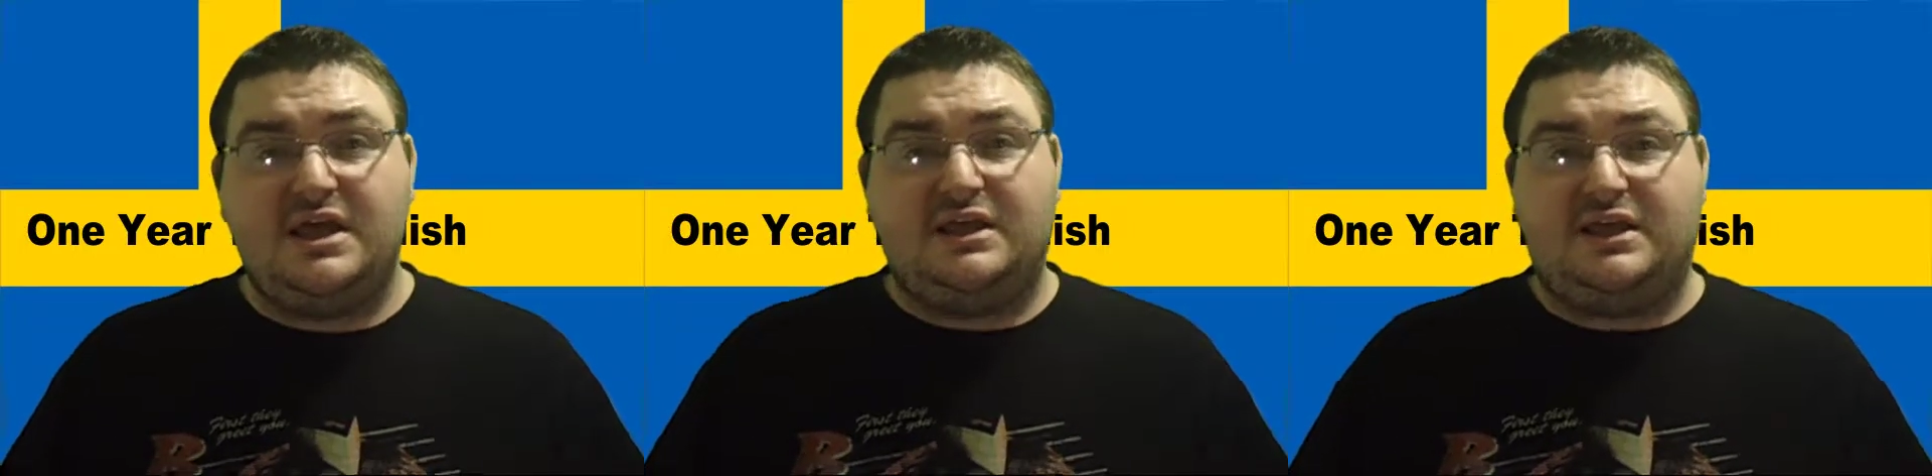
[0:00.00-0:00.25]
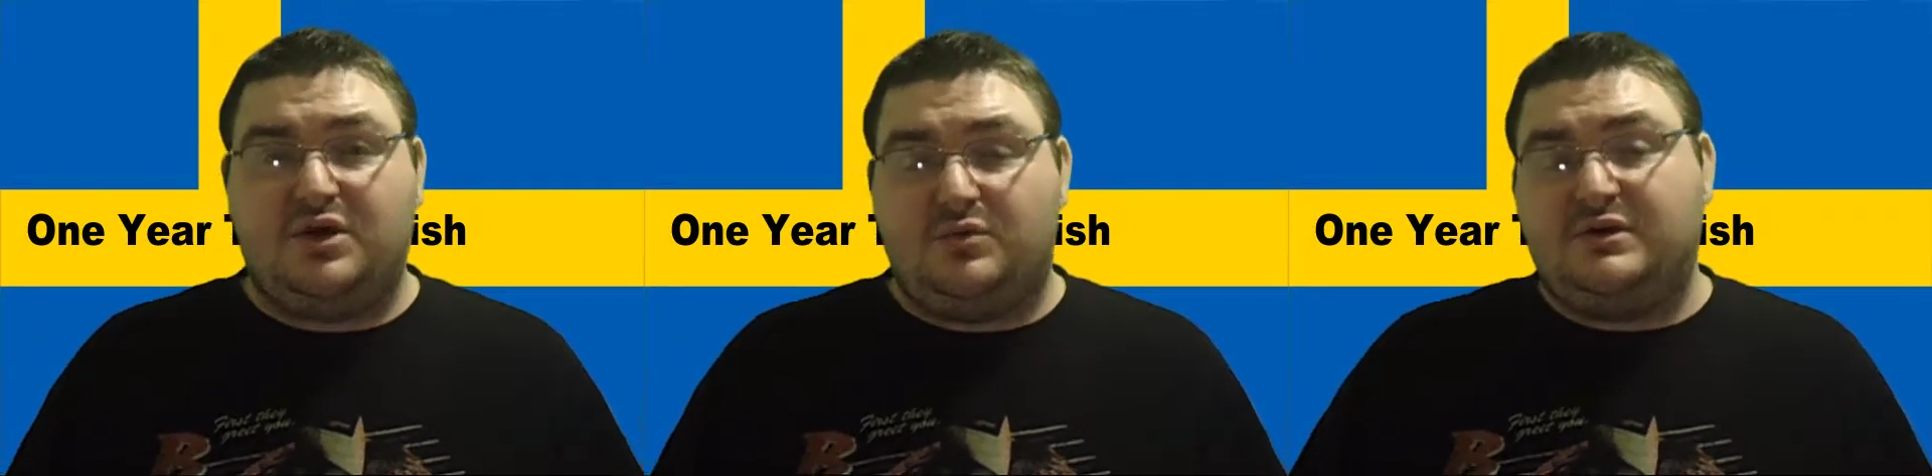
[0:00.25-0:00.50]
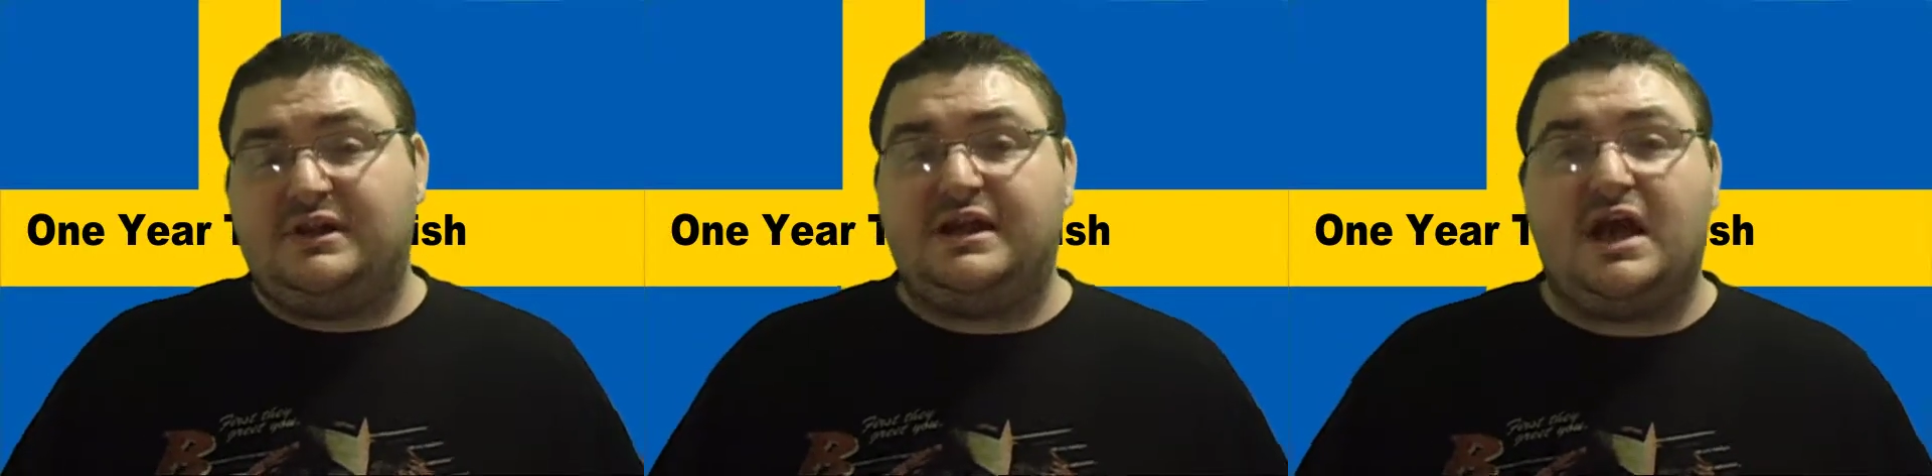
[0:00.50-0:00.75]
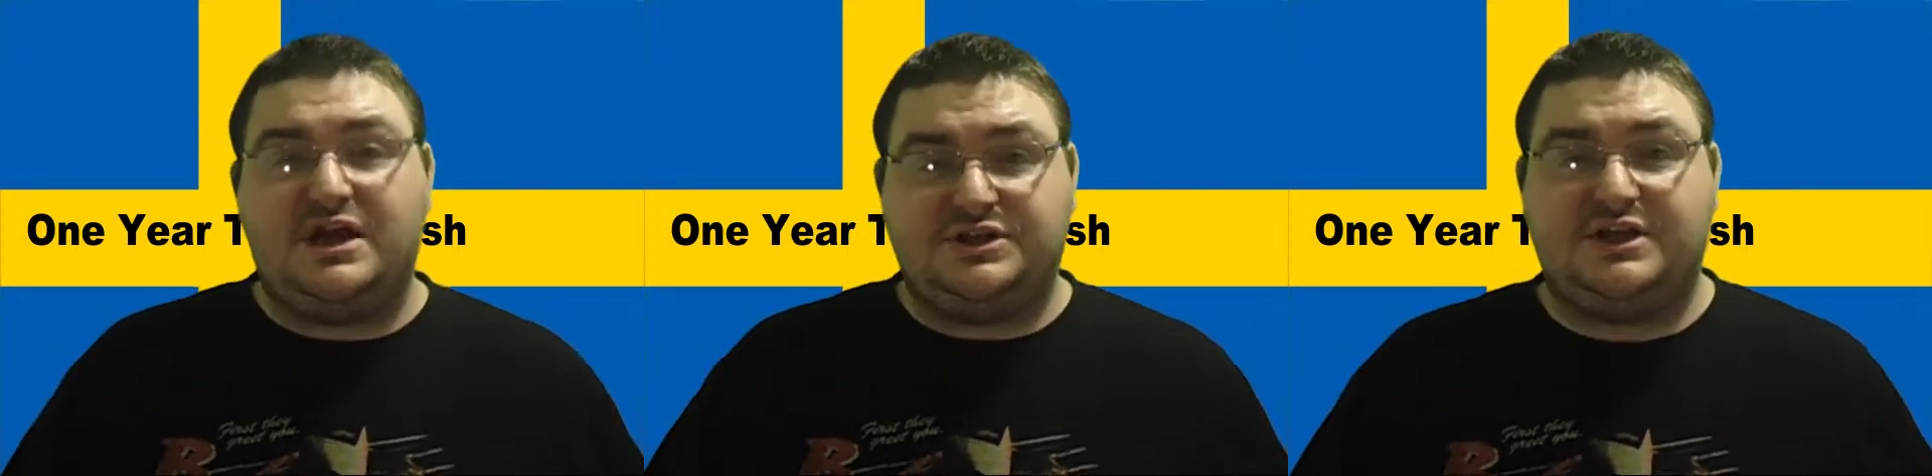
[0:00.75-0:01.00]
You don't really
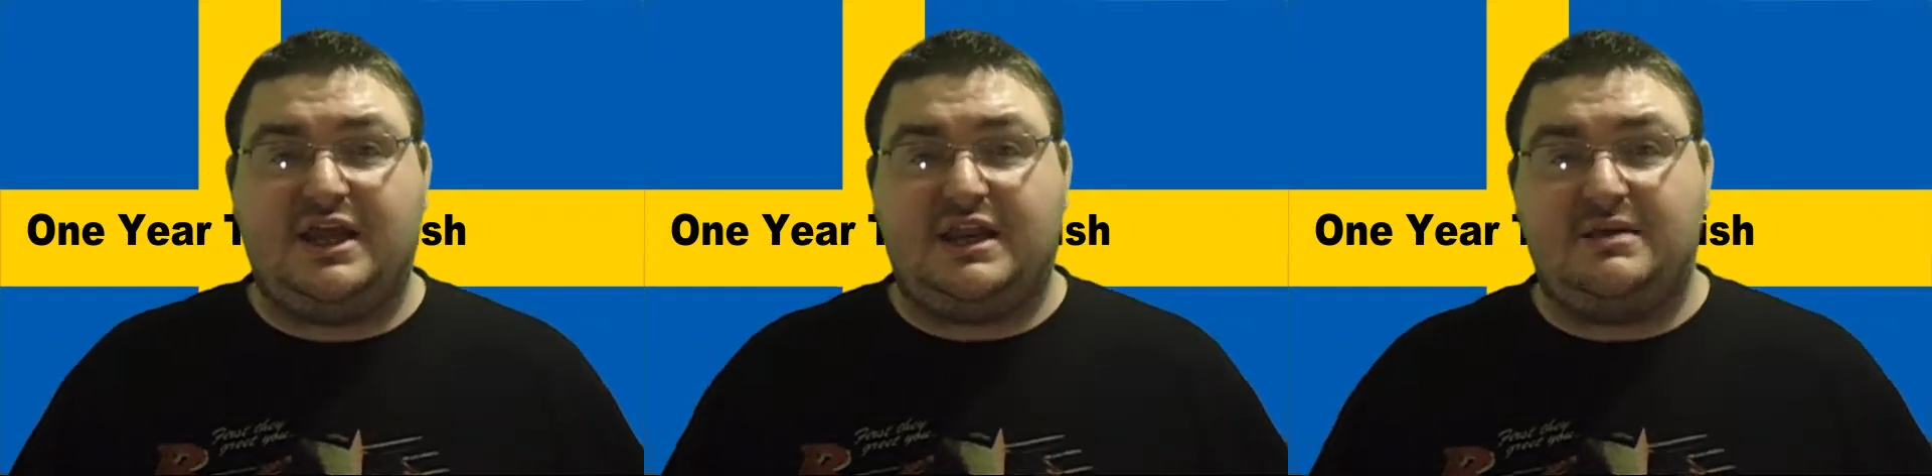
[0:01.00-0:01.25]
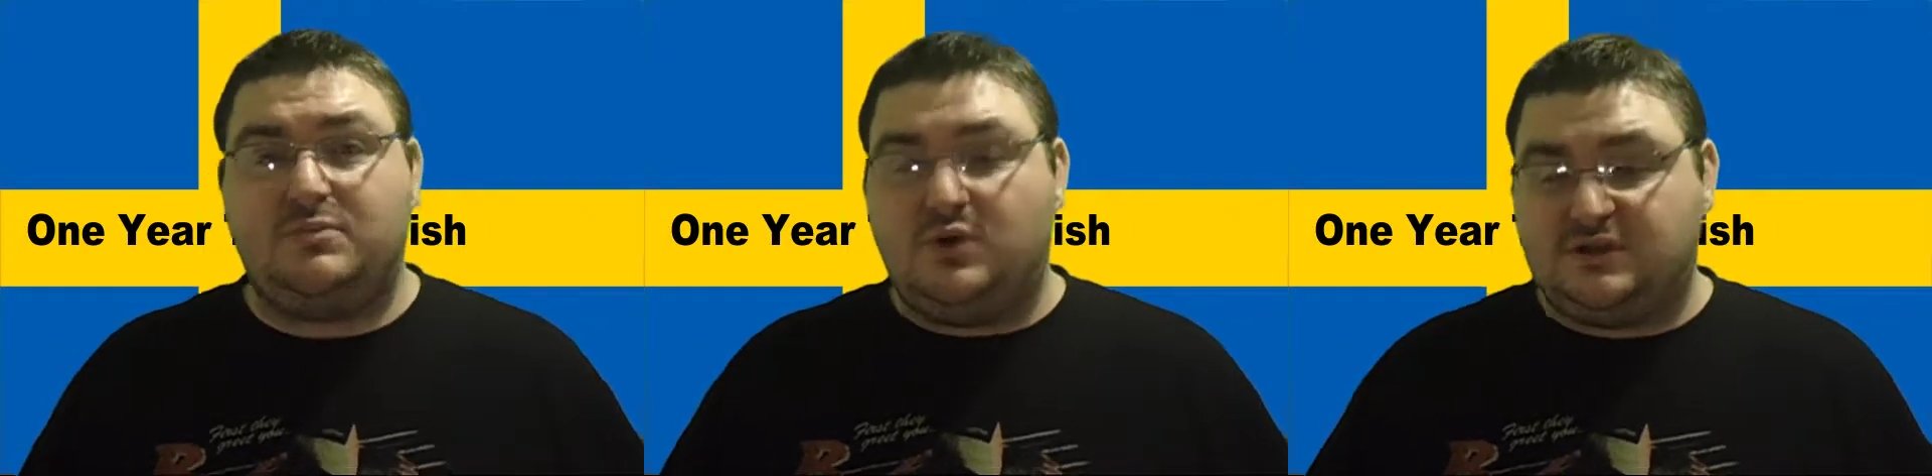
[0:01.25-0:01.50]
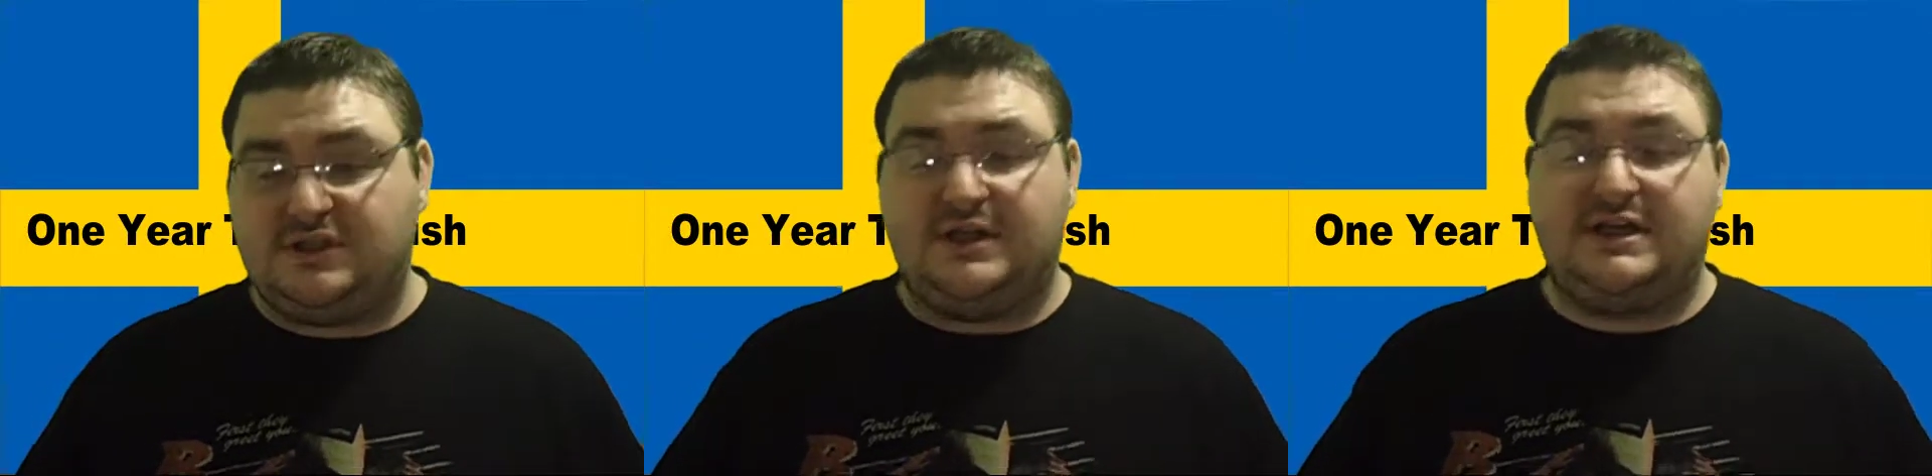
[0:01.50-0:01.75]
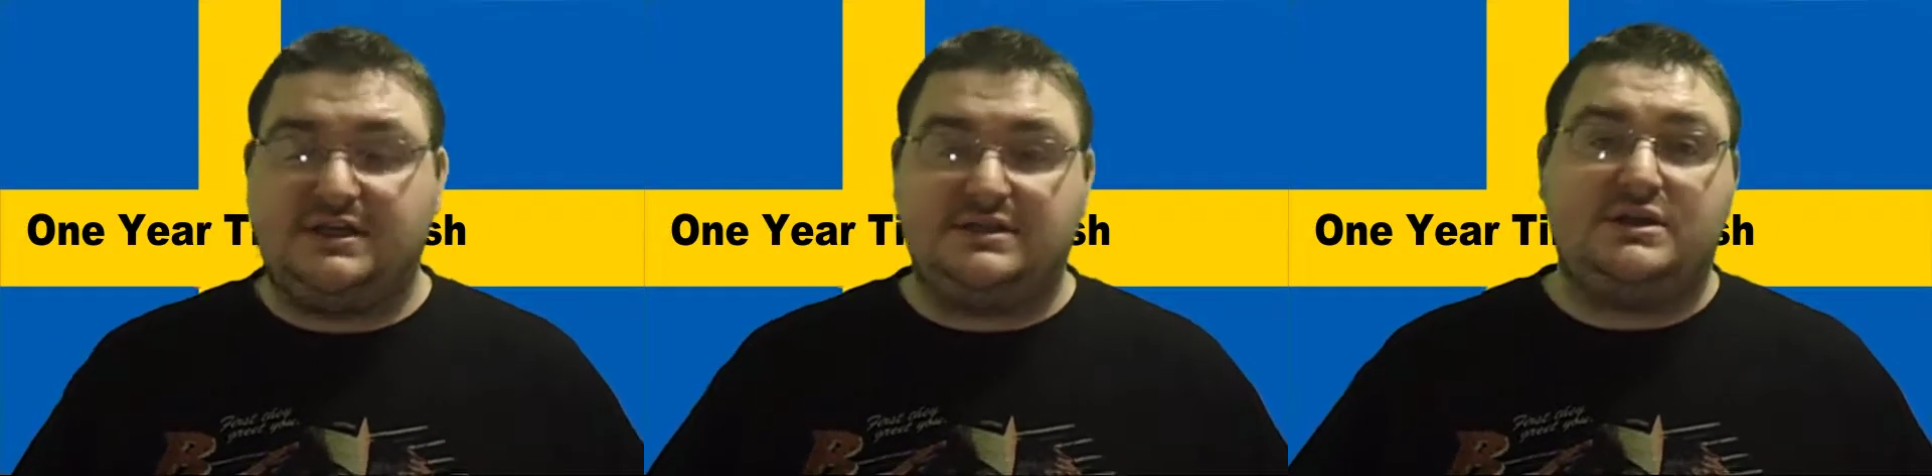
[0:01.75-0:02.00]
conjugate it. Måste
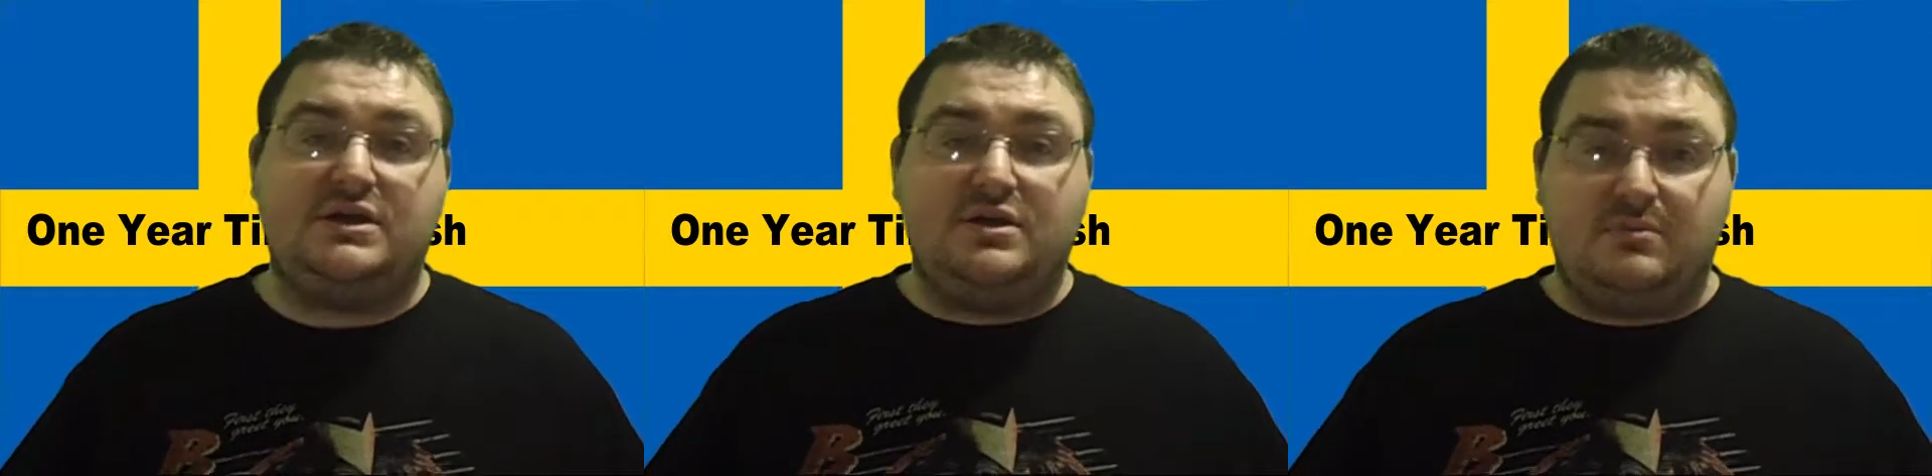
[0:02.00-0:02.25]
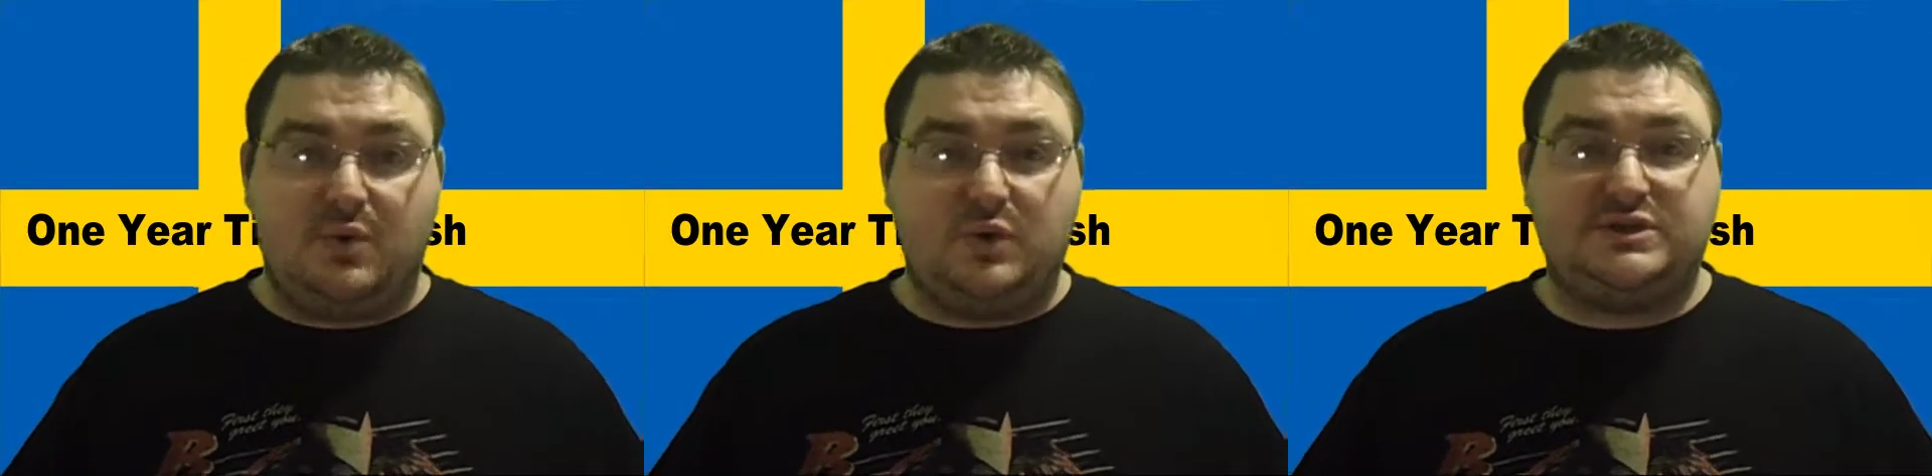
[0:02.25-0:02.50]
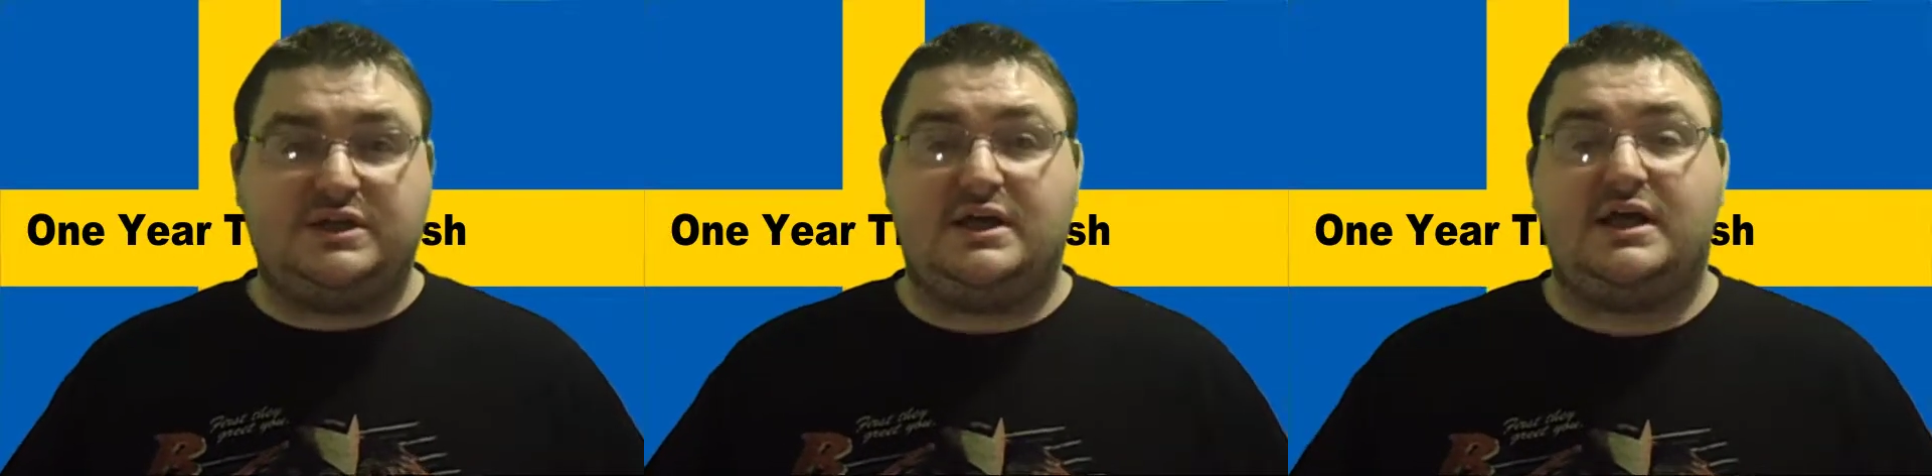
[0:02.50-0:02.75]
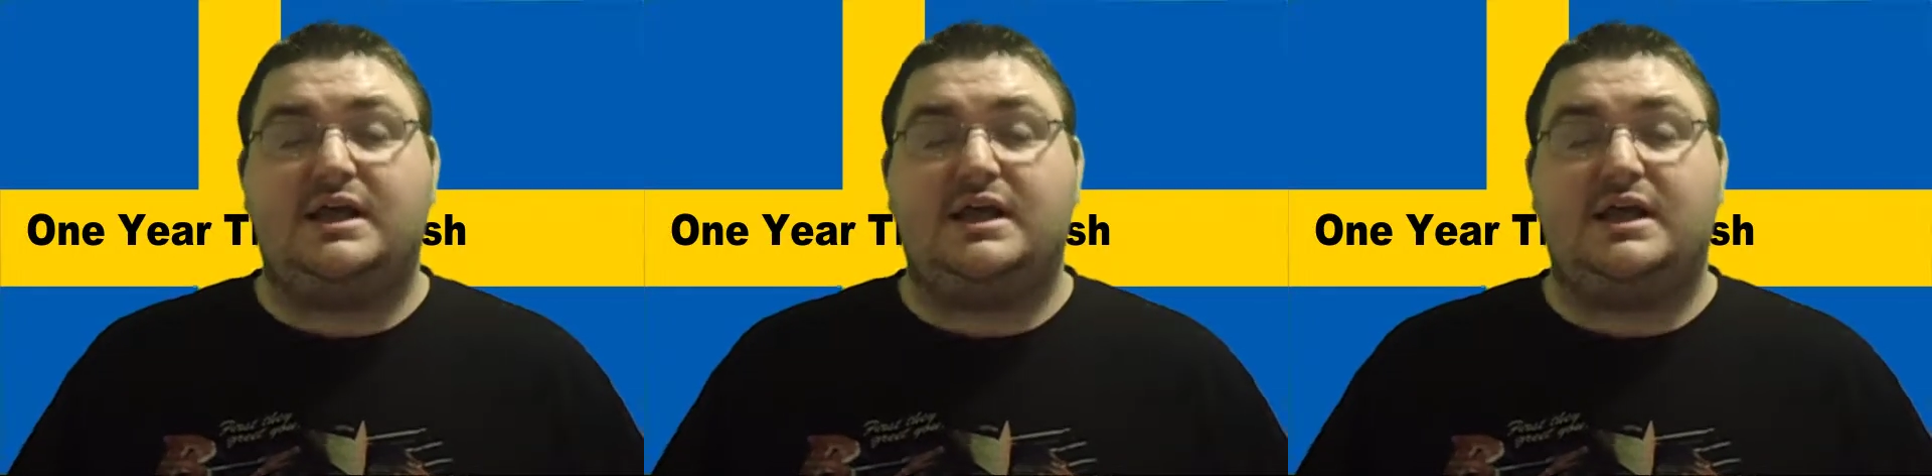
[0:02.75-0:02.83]
is måste,